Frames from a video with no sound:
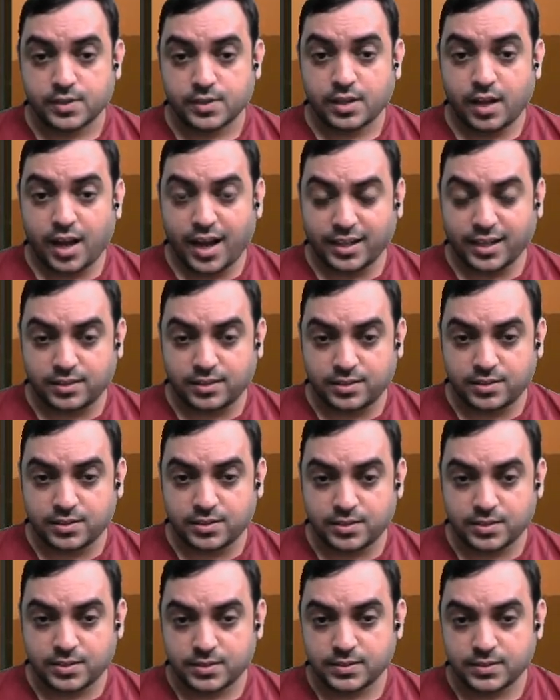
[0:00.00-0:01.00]
at
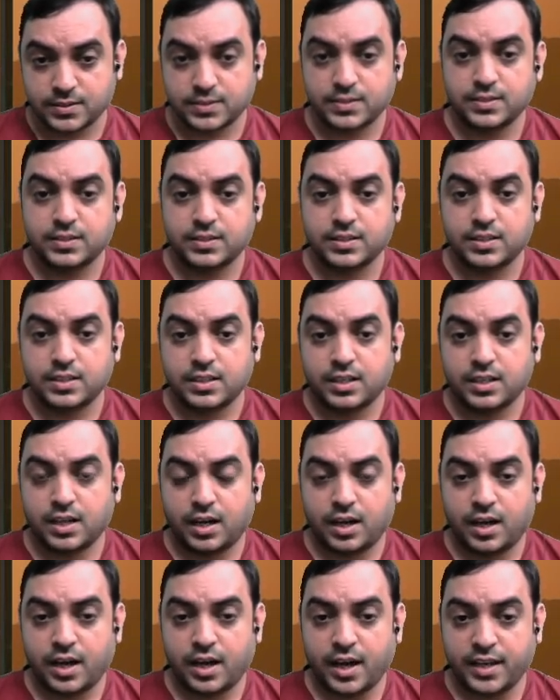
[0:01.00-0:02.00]
a
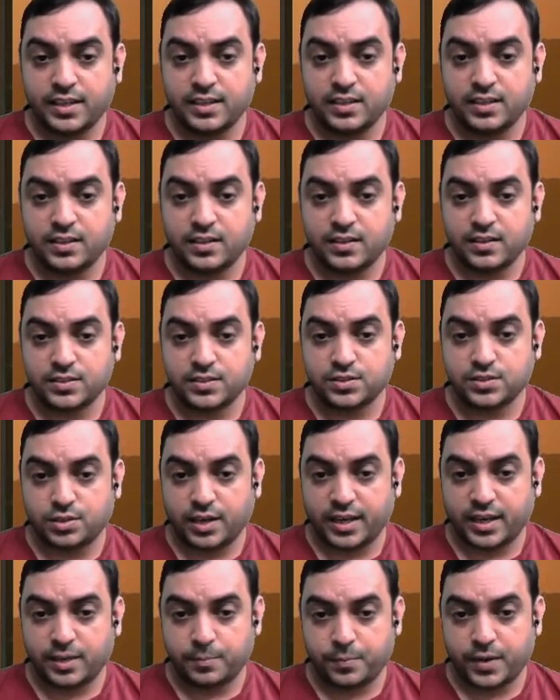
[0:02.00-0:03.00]
higher
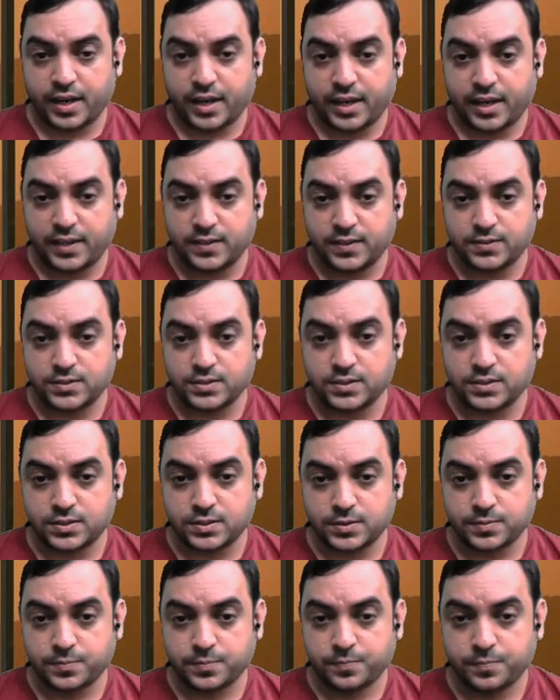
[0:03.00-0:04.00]
strike price,
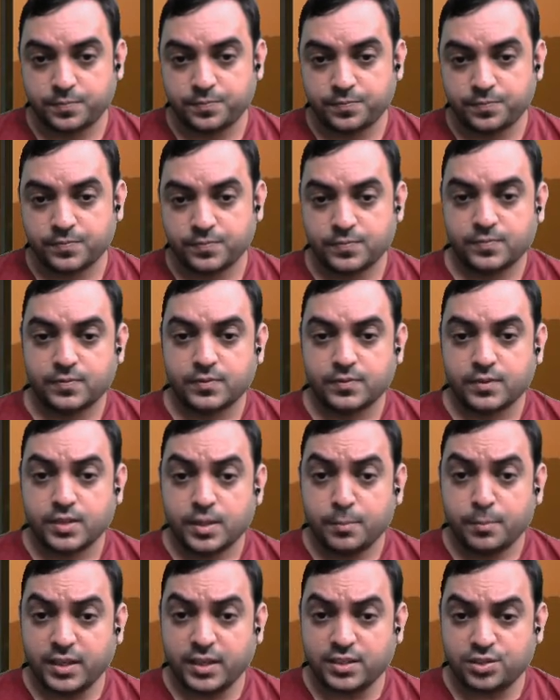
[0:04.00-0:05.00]

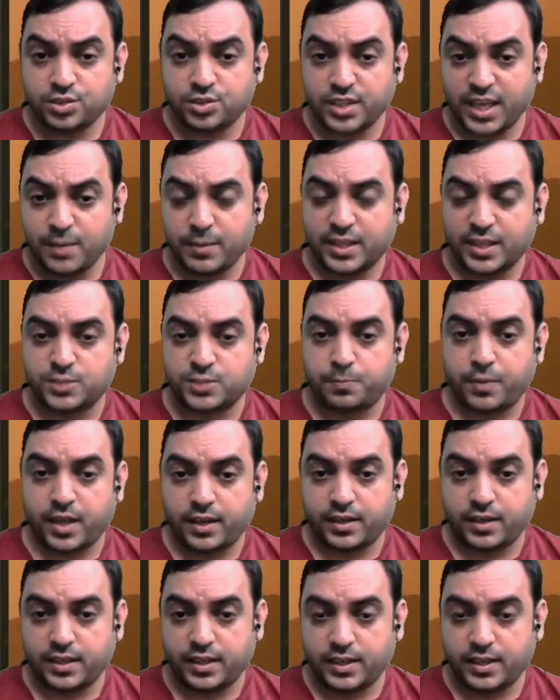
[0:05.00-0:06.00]
but same
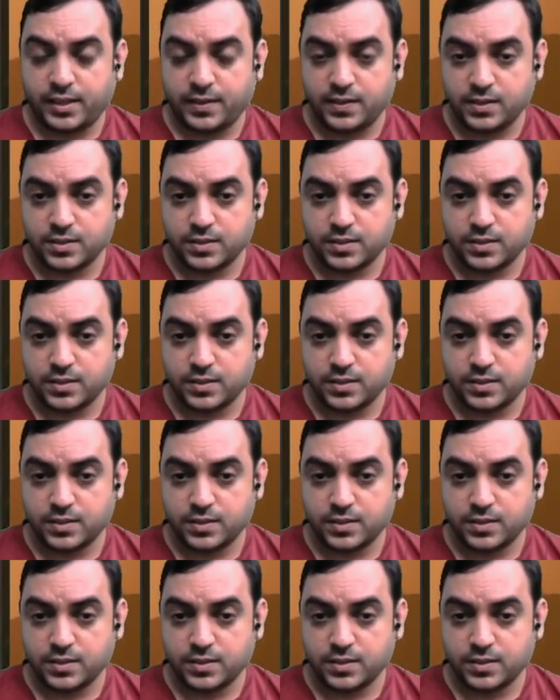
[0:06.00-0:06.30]
expiry,